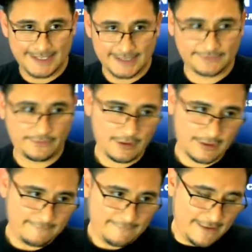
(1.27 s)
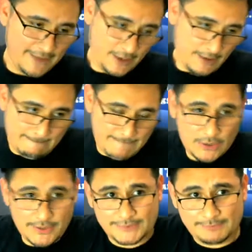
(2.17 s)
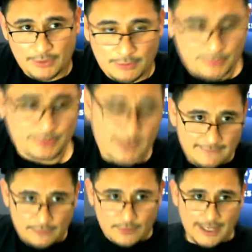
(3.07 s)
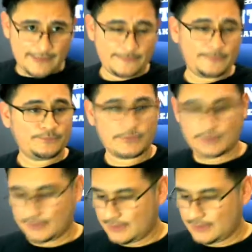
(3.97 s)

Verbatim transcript: this is for our $5 bonus promo giveaway.